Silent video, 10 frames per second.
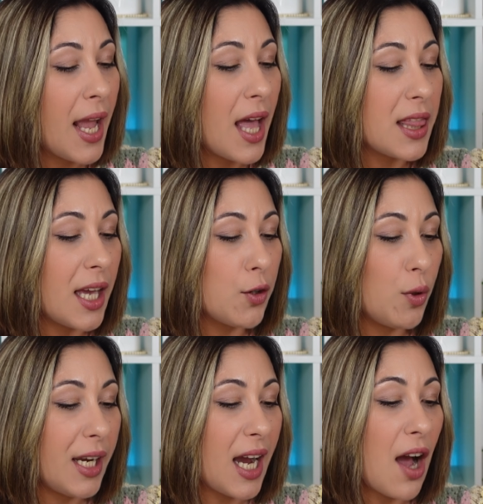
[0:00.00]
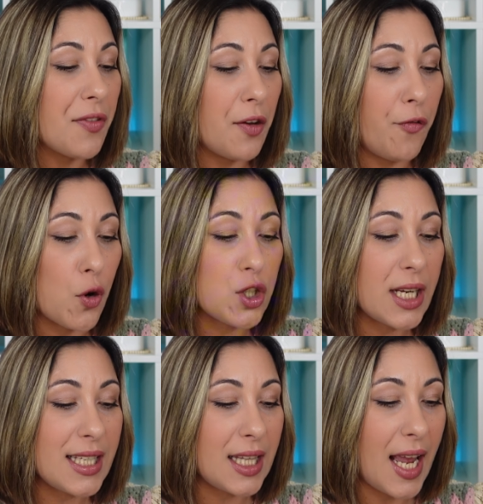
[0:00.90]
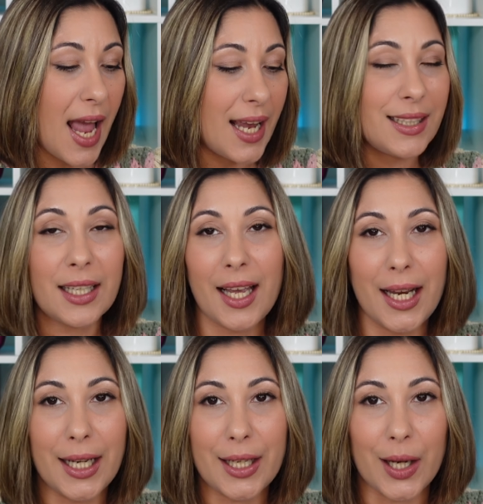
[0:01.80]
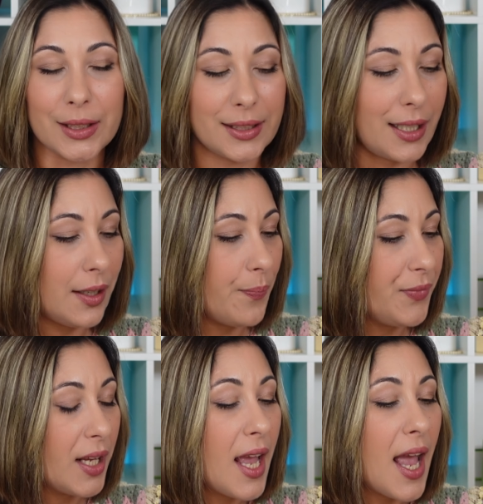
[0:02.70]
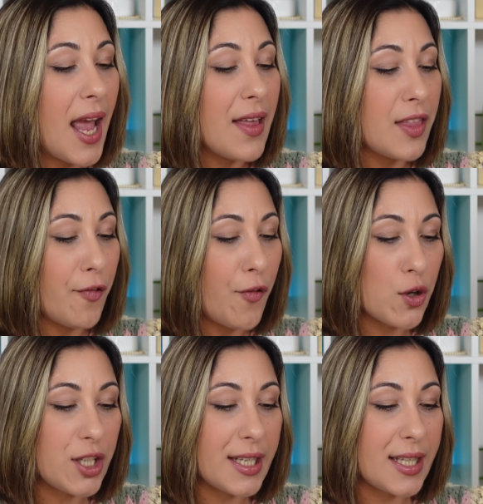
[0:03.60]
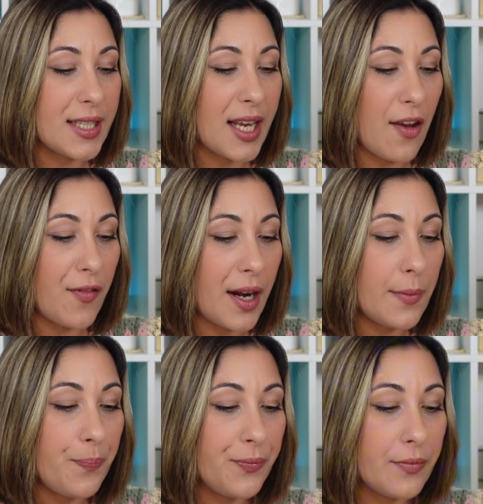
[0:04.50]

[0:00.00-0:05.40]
And then we have the 468 Elegante and the 467